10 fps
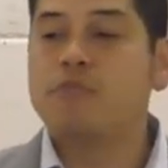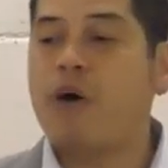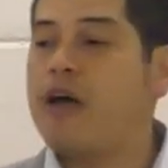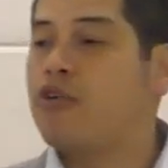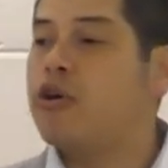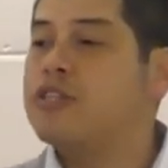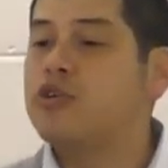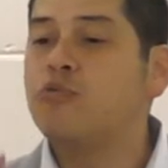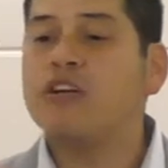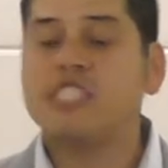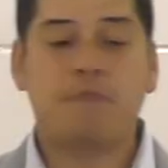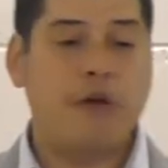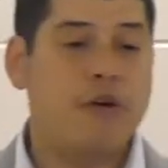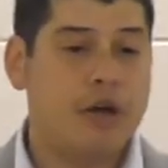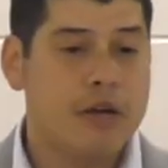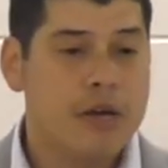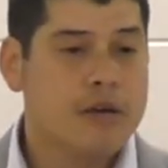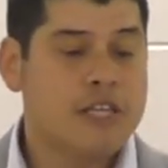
by according to what spirit?